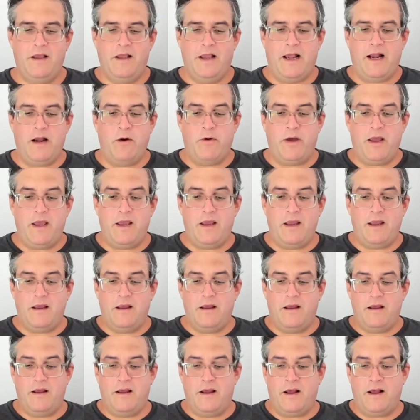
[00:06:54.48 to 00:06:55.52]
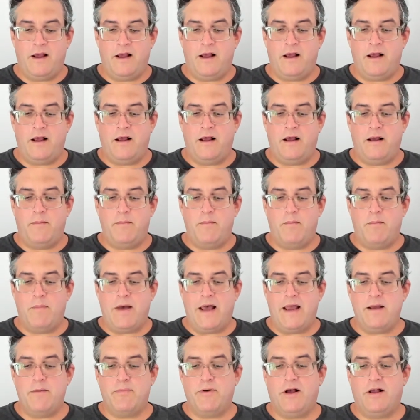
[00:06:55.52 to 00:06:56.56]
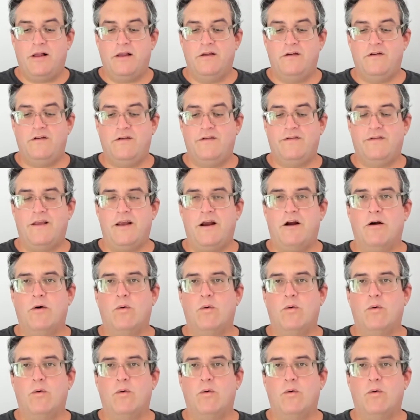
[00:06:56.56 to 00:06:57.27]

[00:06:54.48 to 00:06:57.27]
Anyway, my apologies there.